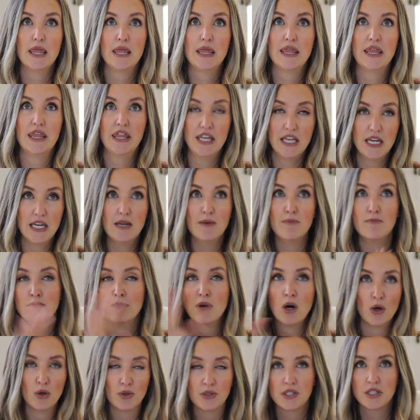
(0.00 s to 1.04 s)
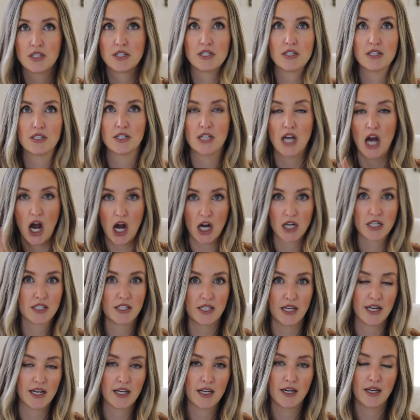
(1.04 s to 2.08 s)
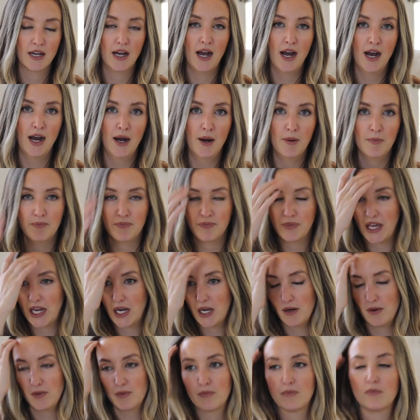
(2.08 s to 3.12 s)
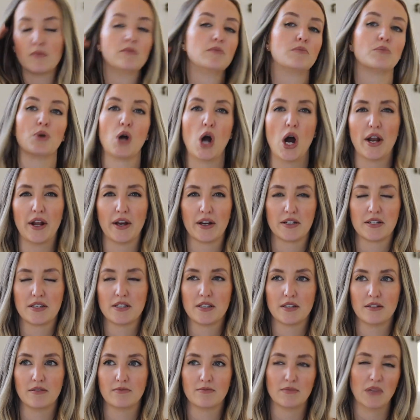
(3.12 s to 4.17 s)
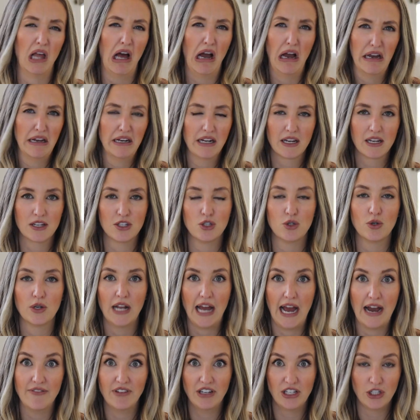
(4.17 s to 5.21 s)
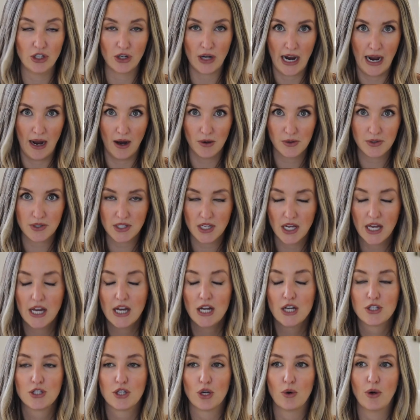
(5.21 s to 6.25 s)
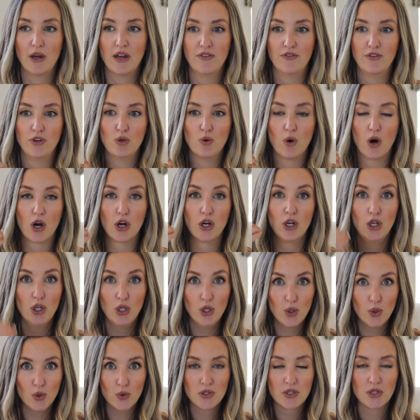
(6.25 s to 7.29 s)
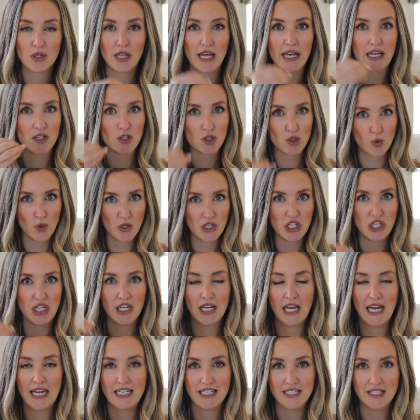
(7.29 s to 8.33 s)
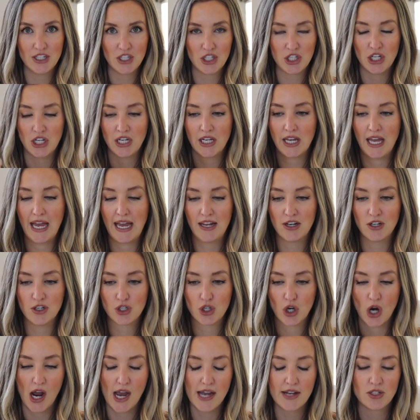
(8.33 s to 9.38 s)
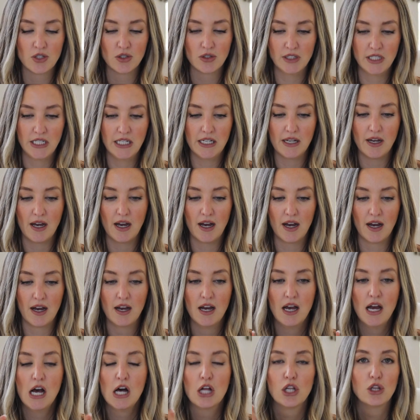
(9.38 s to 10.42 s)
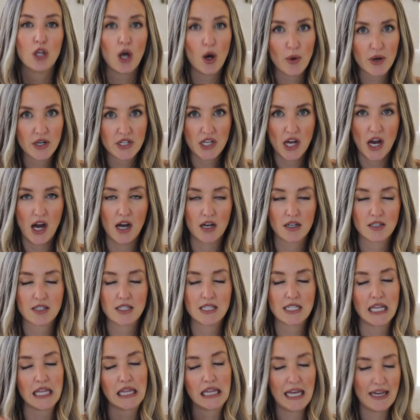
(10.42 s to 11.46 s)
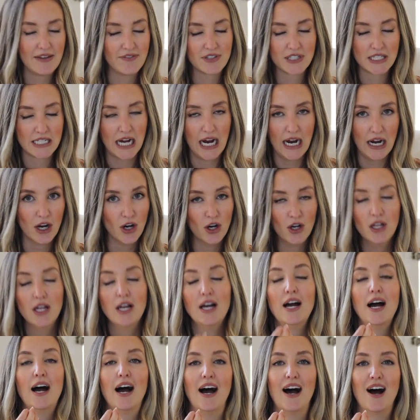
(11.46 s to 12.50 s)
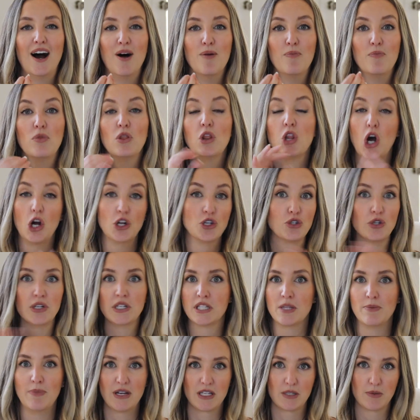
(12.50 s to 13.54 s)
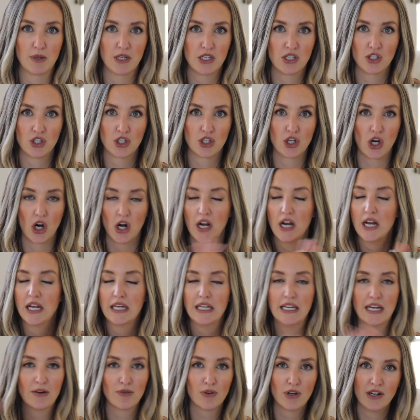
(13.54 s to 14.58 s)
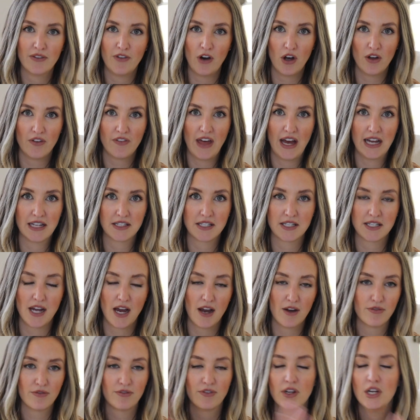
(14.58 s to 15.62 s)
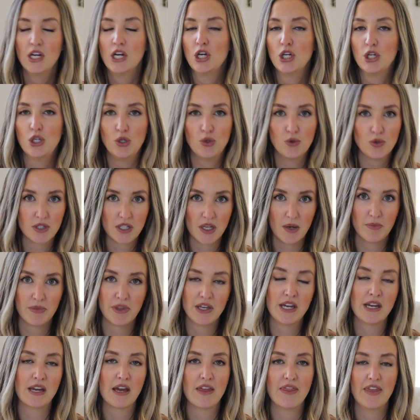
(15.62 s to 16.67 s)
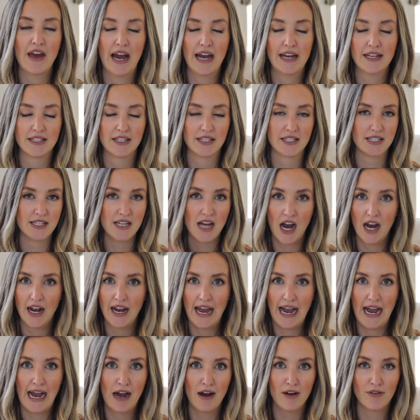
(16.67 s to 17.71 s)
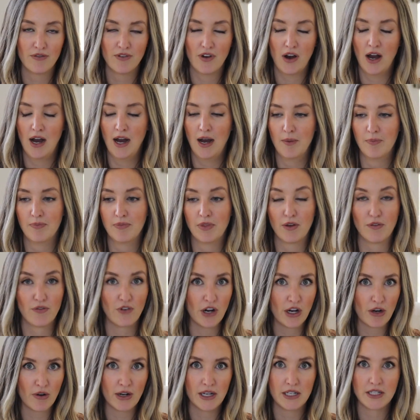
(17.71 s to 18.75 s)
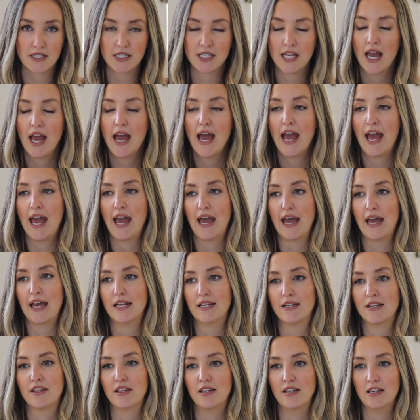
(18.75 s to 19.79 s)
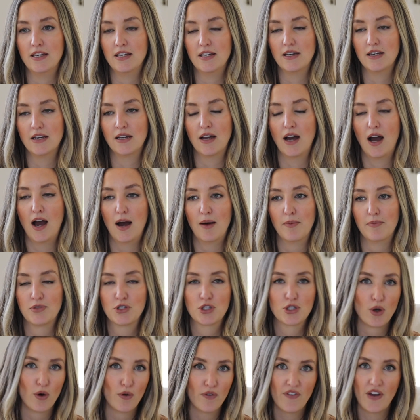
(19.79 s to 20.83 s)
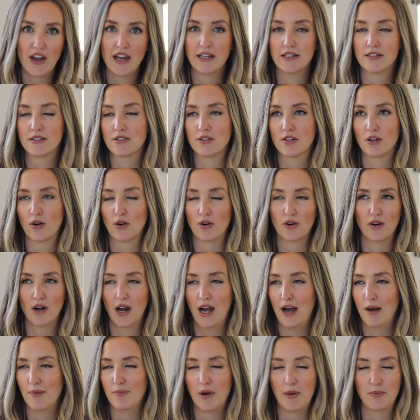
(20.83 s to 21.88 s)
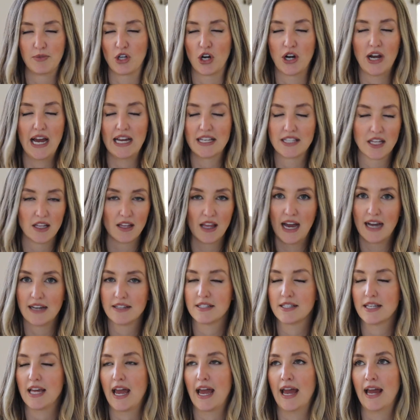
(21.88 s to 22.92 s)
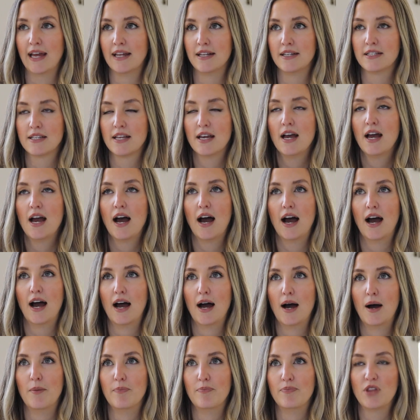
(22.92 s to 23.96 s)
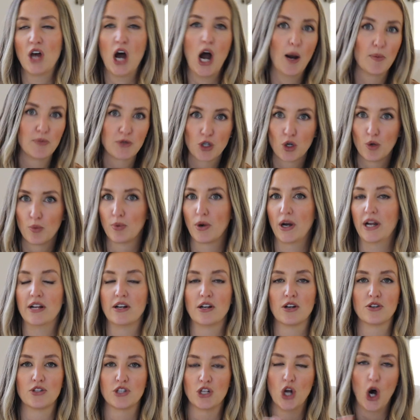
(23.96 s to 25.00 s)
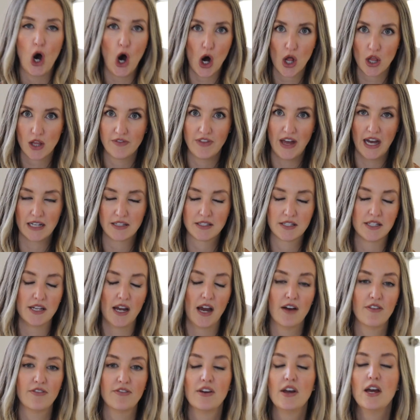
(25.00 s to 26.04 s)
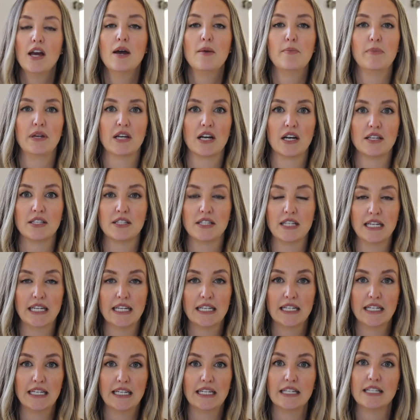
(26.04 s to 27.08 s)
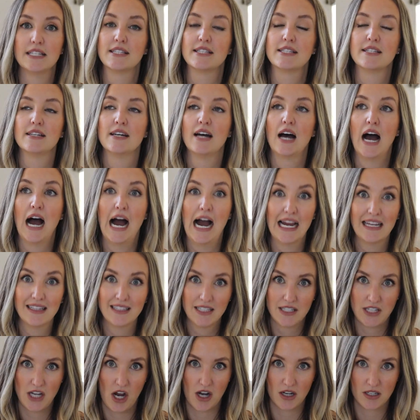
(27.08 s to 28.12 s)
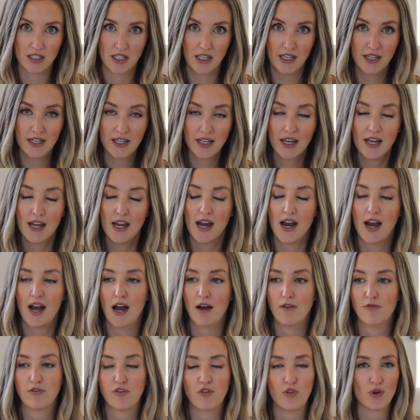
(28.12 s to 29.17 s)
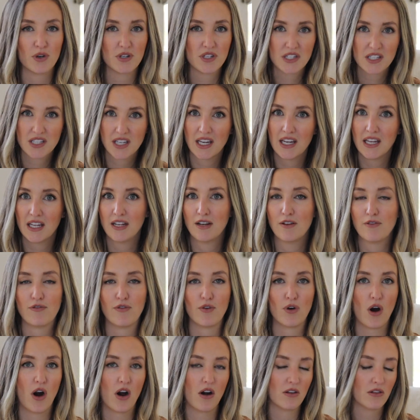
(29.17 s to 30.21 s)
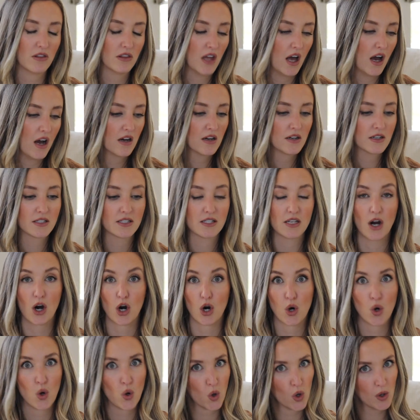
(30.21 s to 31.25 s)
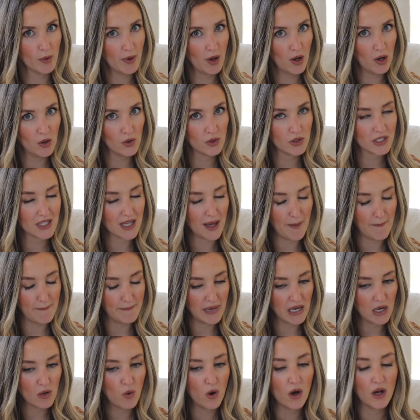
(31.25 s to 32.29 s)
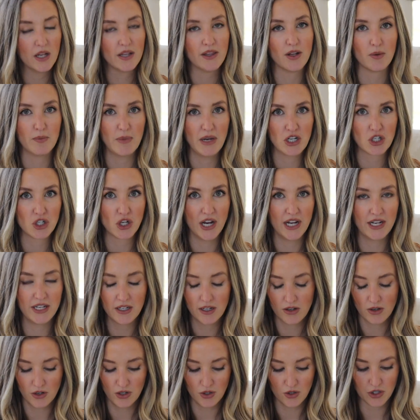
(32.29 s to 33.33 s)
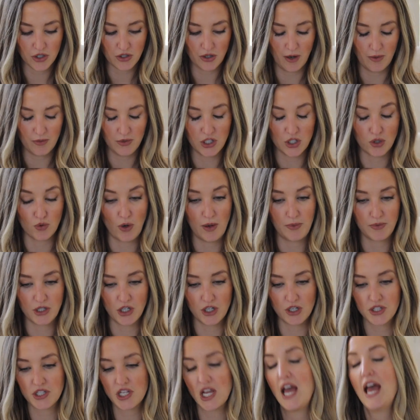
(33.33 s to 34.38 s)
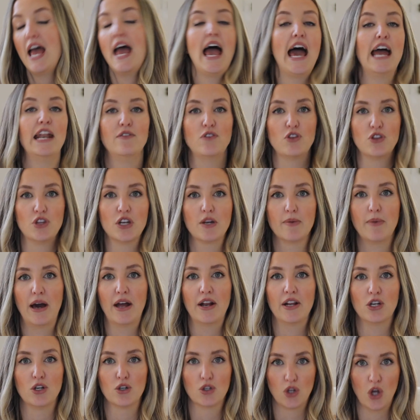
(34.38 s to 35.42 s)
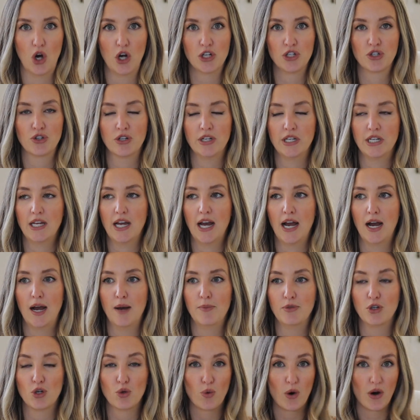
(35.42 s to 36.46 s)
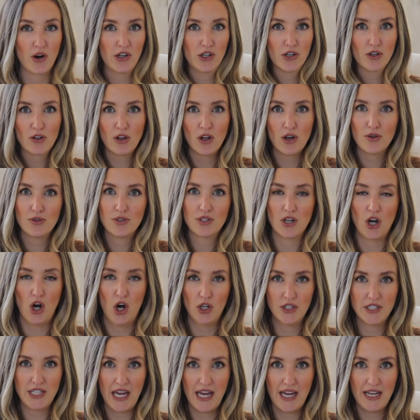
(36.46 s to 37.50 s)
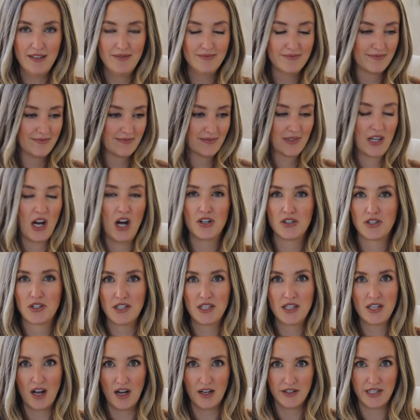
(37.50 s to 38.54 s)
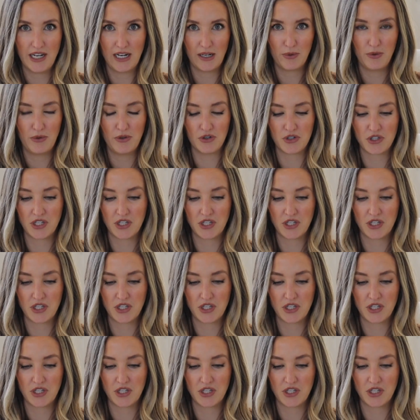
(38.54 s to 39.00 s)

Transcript: the most toxic, um, like product line I guess you could have in your house. So if you are new to like switching and ditching and trying to lead a lower tox lifestyle, um, laundry is the best place to start. Get rid of all of that stuff use something that does not have um, the fragrance and the um, sulfates or um, I'm sorry, SLS and um, the optical brighteners and all of that stuff because it is highly toxic um, for skin, for our lungs, our hormones, big one, they're major endocrine disruptors. And if you think about it, your laundry, um, you're wearing your clothes all day, constantly in contact with your